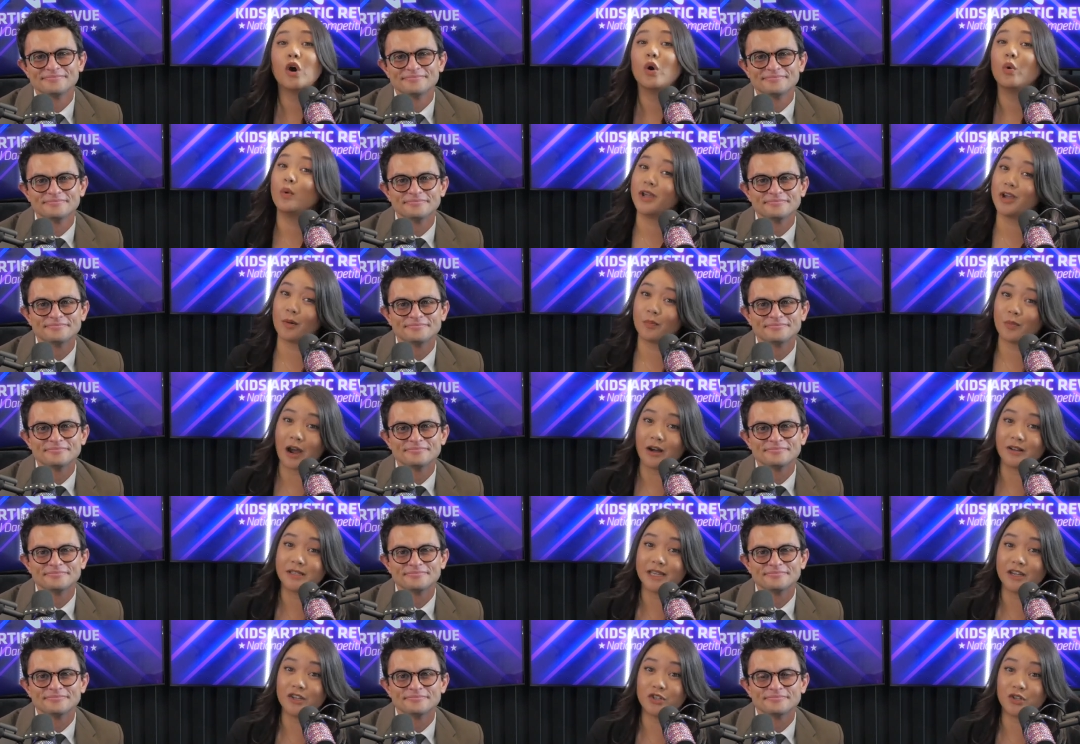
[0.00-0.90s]
Speaker 1: We are proud to
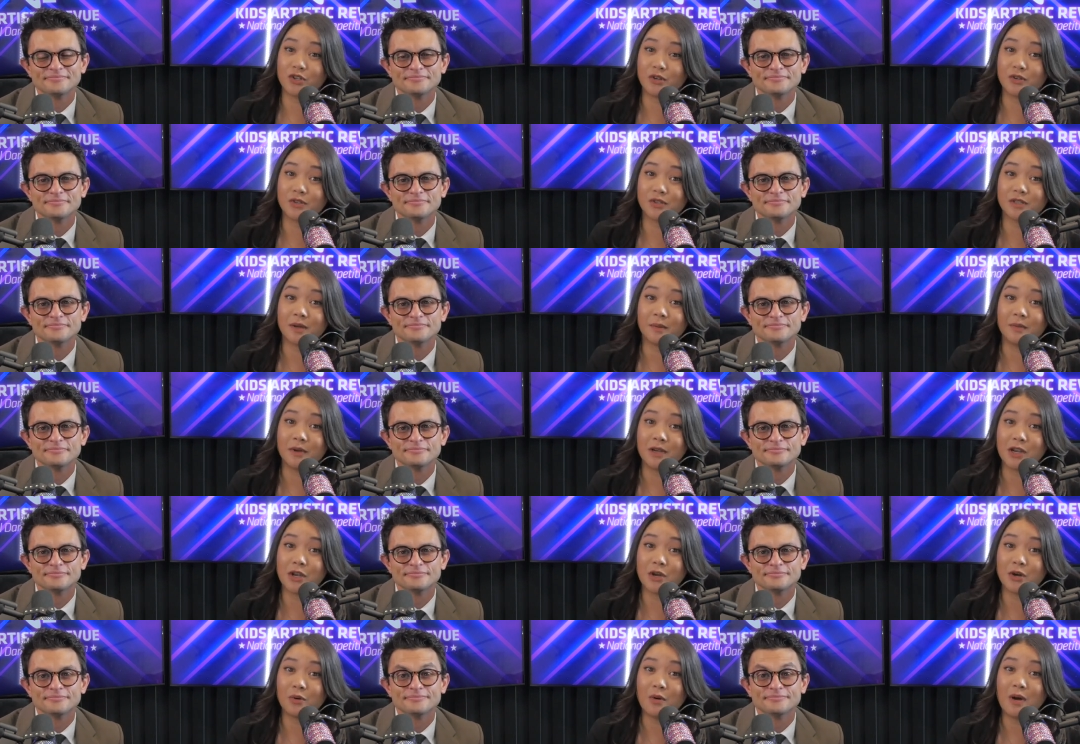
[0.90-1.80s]
introduce some
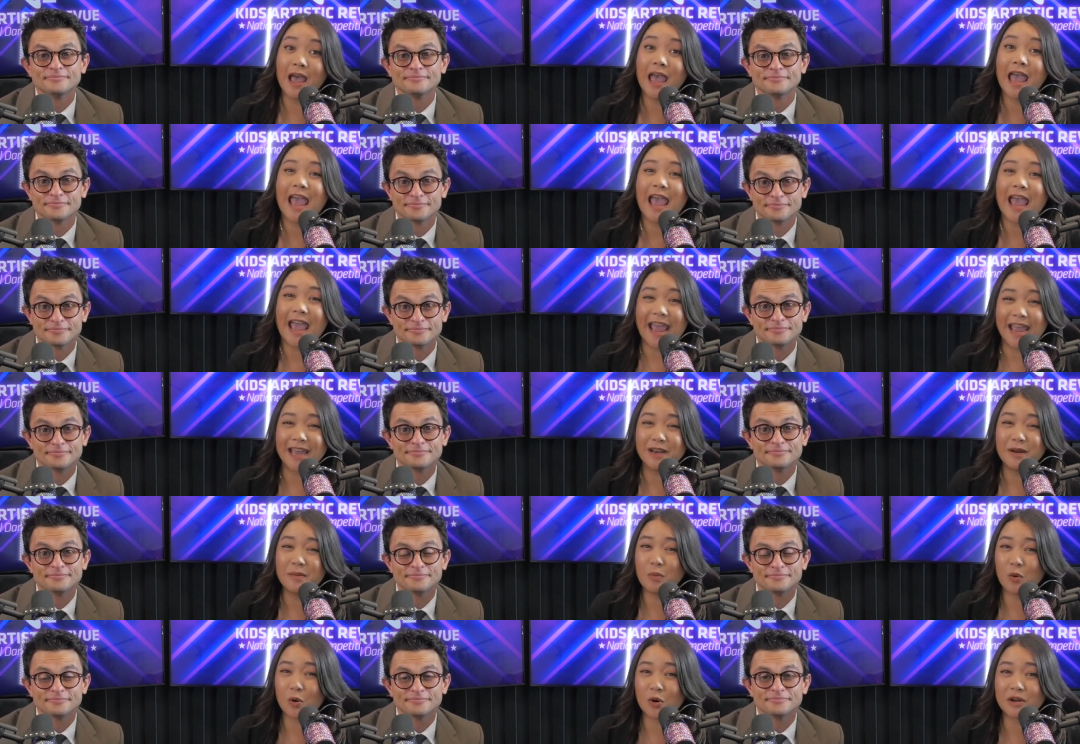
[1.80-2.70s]
new and
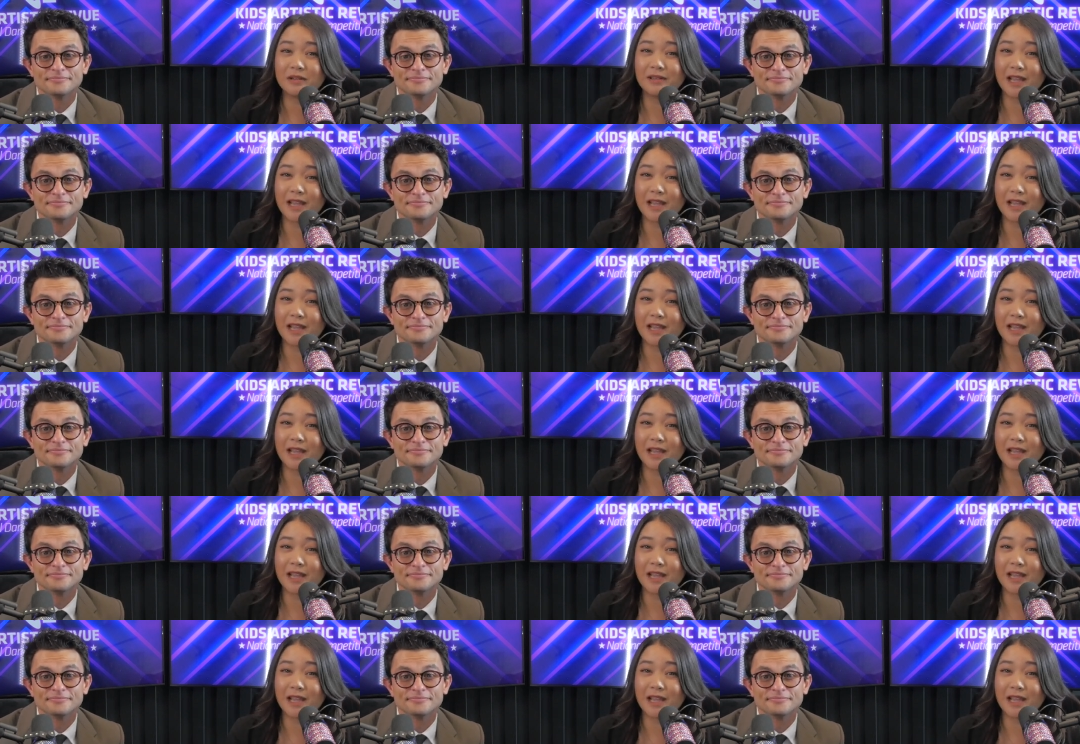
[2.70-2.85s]
important